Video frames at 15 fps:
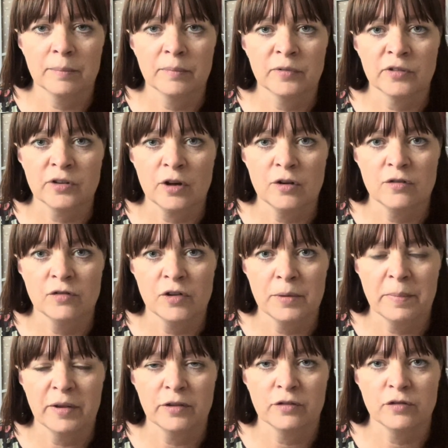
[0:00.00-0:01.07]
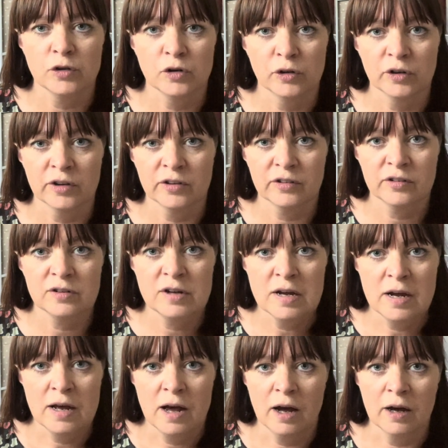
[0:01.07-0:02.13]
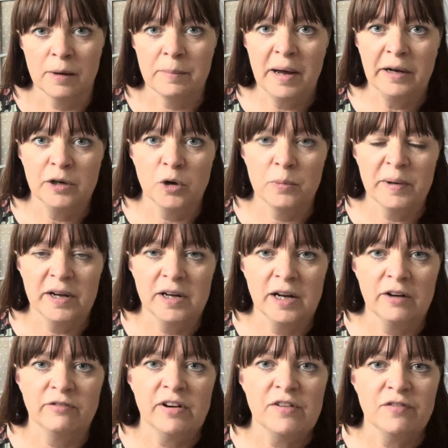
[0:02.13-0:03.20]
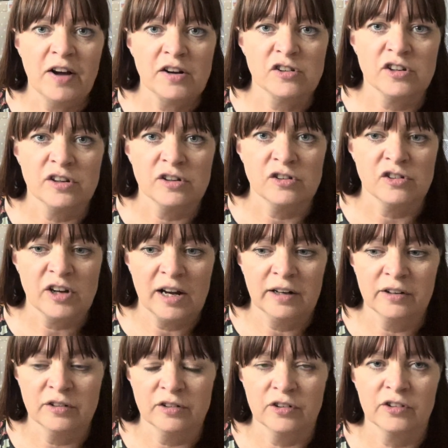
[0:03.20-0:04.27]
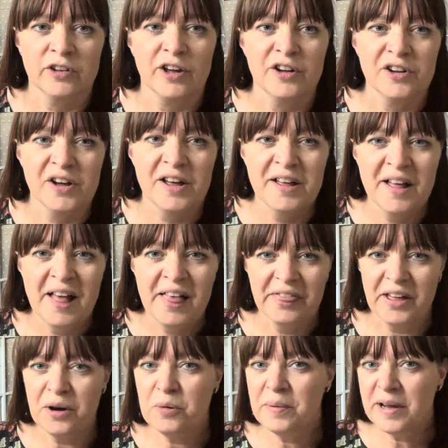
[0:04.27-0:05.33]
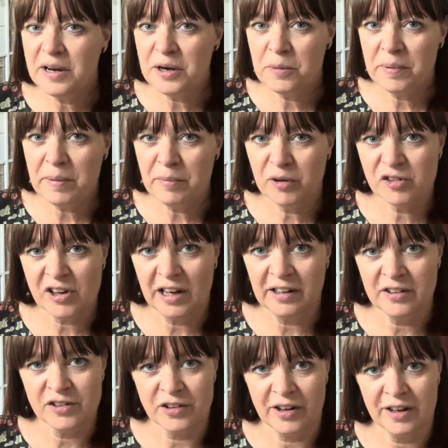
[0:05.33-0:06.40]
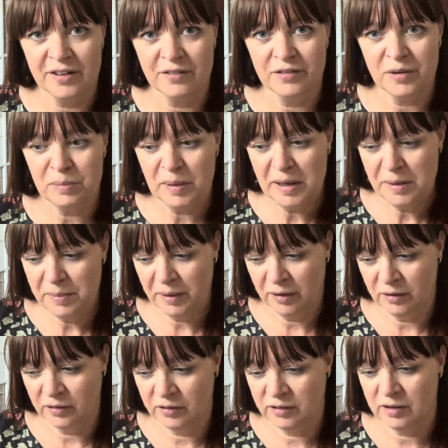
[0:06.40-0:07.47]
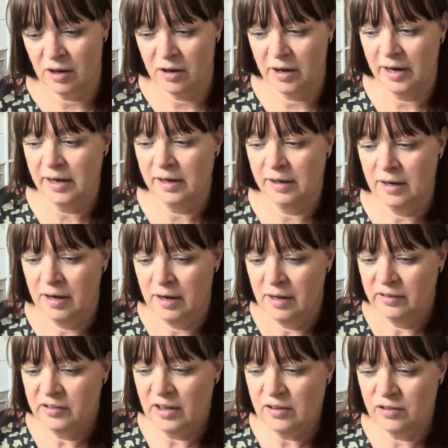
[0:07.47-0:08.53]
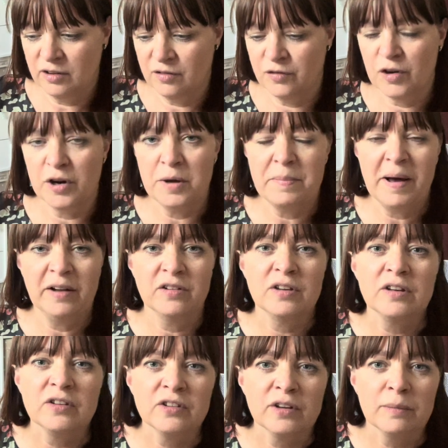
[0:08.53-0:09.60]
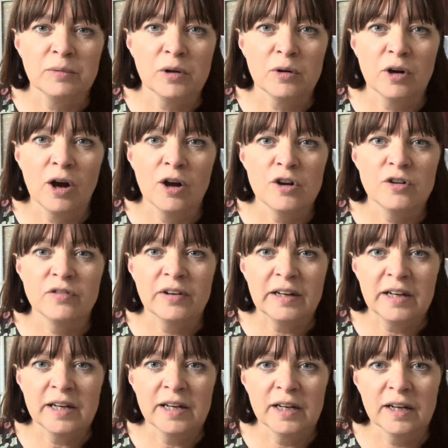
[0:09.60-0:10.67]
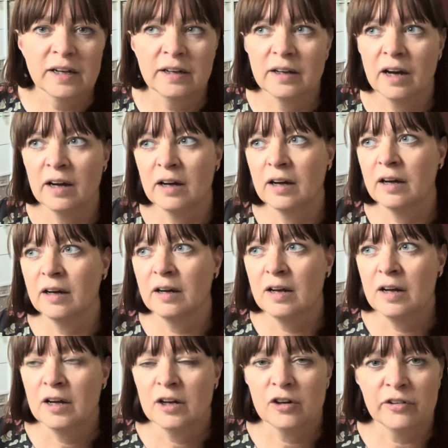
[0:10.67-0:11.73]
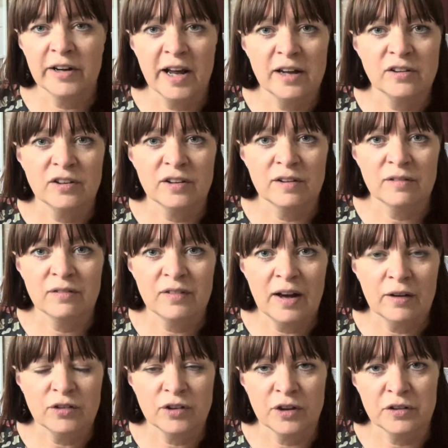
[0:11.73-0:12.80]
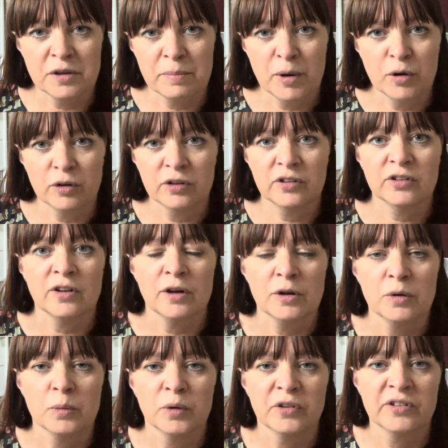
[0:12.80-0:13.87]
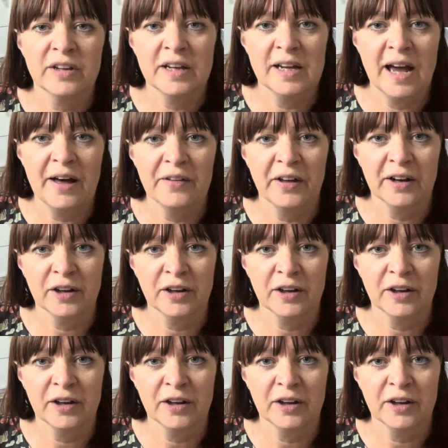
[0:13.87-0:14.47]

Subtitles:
so for the month of August, and it will be a refashion challenge. So that will be a little bit more challenging for me, because I tend to follow patterns. I'm not overly creative outside the box, so we'll see how that